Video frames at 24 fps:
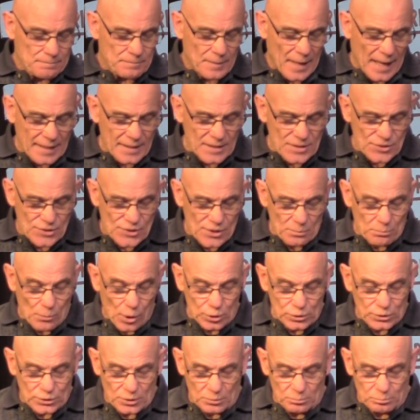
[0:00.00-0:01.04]
That is the
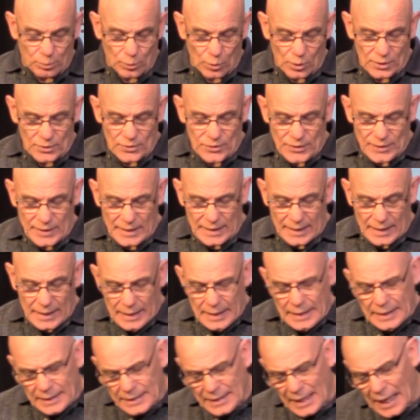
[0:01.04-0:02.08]
most important thing.
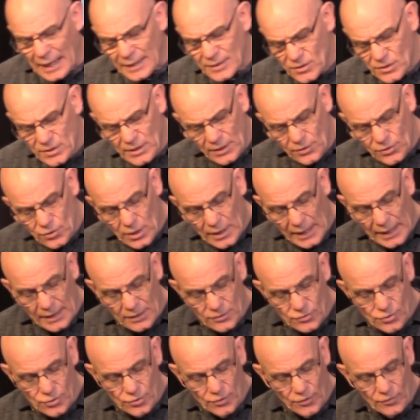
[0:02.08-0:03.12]
God said you
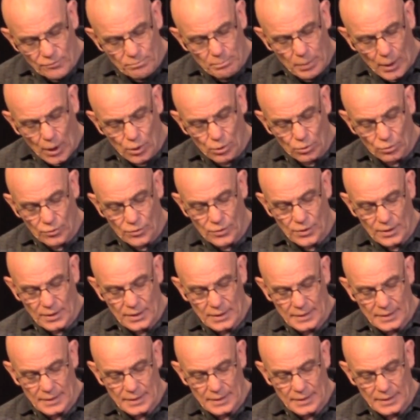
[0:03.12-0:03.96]
can't serve both.